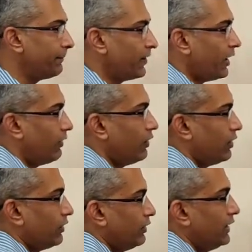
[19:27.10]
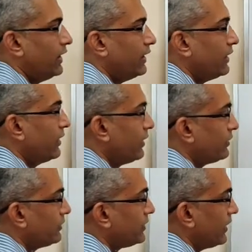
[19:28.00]
I will need
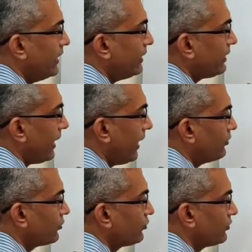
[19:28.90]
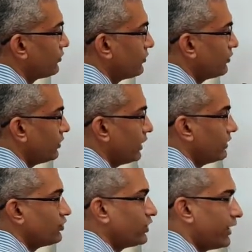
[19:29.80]
3 tiles in
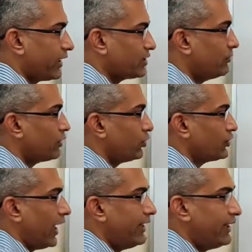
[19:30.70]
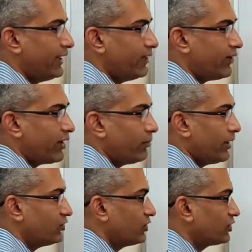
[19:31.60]
this direction because 18 divided by
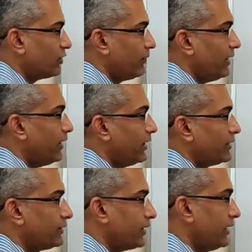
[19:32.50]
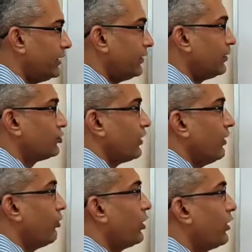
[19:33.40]
6 will be 3. So I
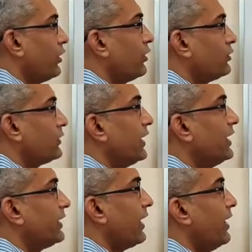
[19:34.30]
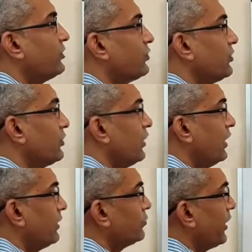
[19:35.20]
put 3 tiles in
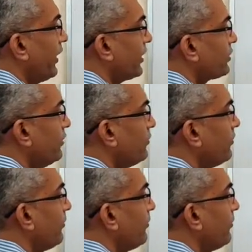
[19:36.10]
this direction.